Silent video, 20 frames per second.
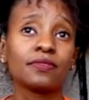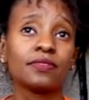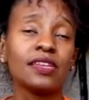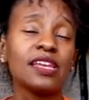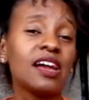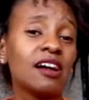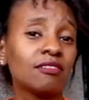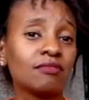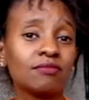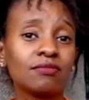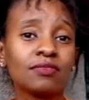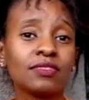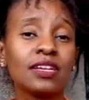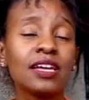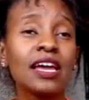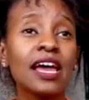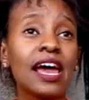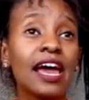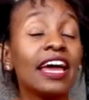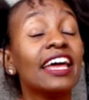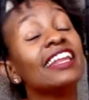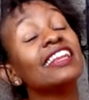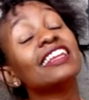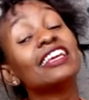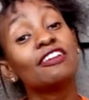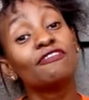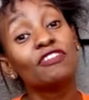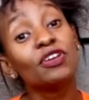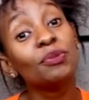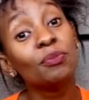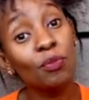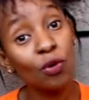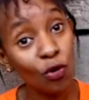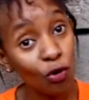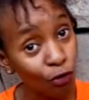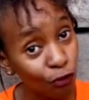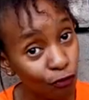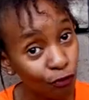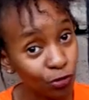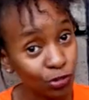Yeah, and even more
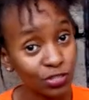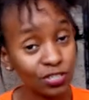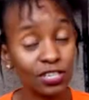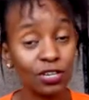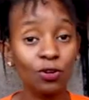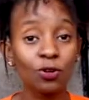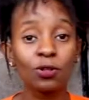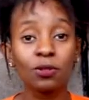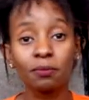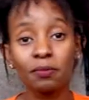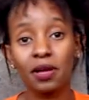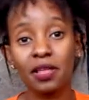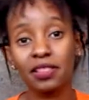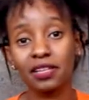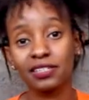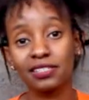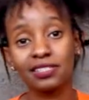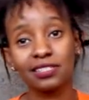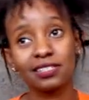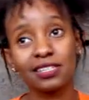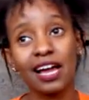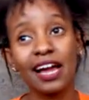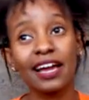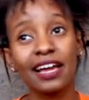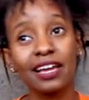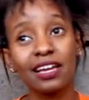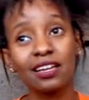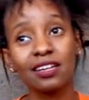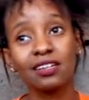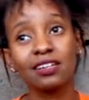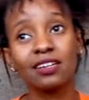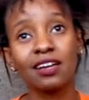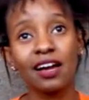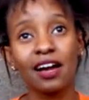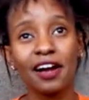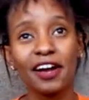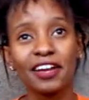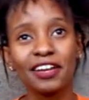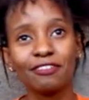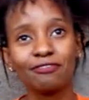for single mothers. I
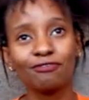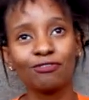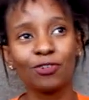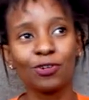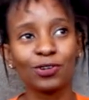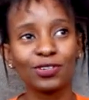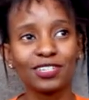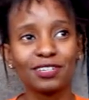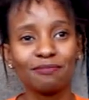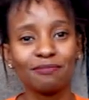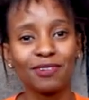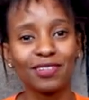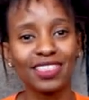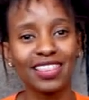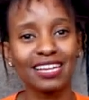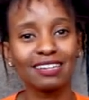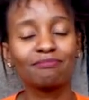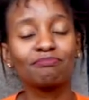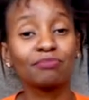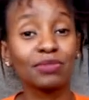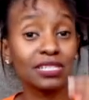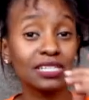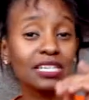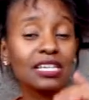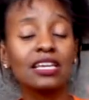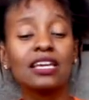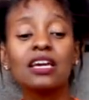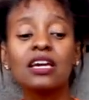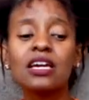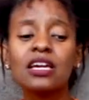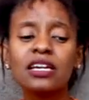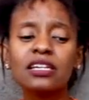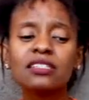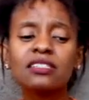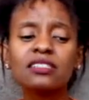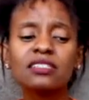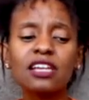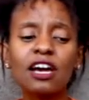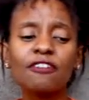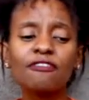forgot about that, but it's
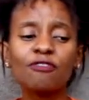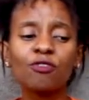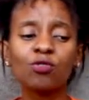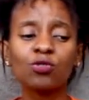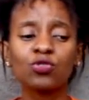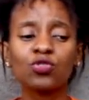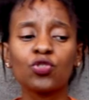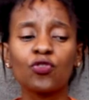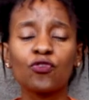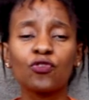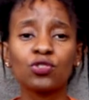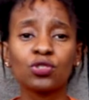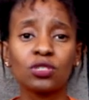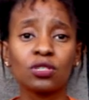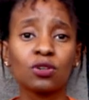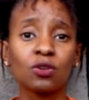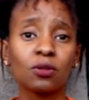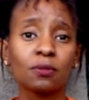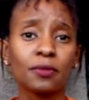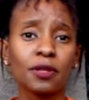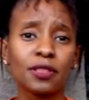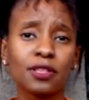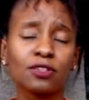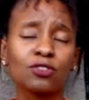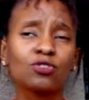tough also for single mothers.